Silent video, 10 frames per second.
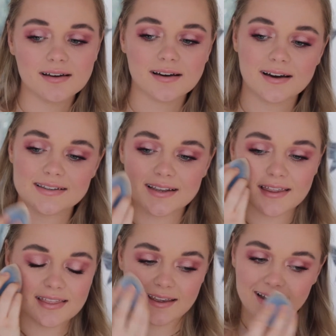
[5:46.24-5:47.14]
because I
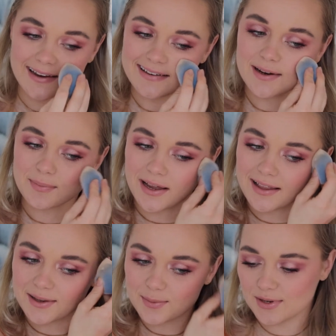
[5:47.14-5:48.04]
think I did apply
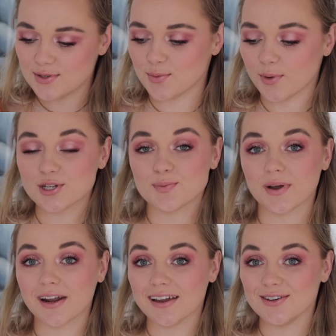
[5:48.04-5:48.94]
a little bit too much,
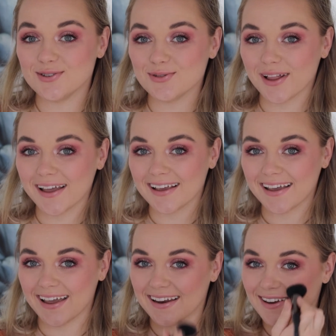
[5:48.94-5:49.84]
but I do like
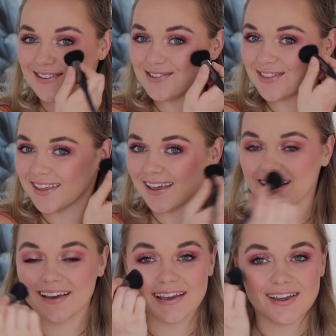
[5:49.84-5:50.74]
it, and I do
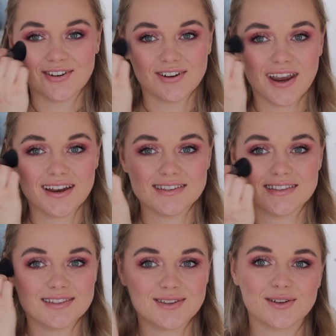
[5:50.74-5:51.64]
think it
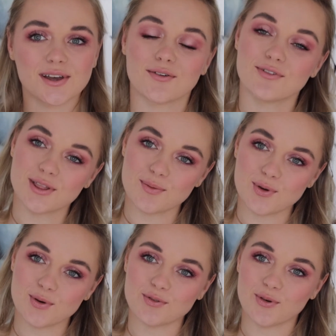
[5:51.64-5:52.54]
creates a really
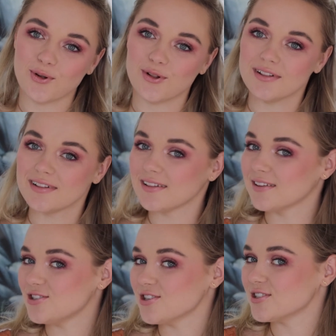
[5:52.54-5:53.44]
beautiful,
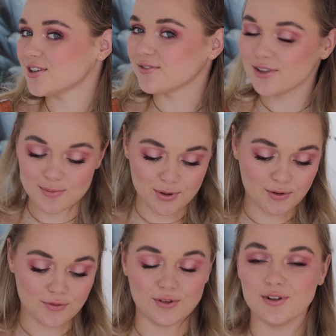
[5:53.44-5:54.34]
just a really
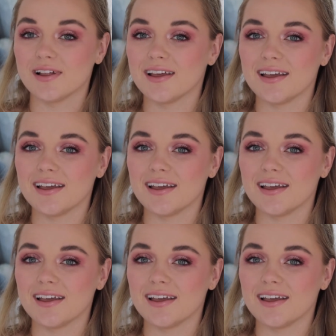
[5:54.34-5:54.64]
beautiful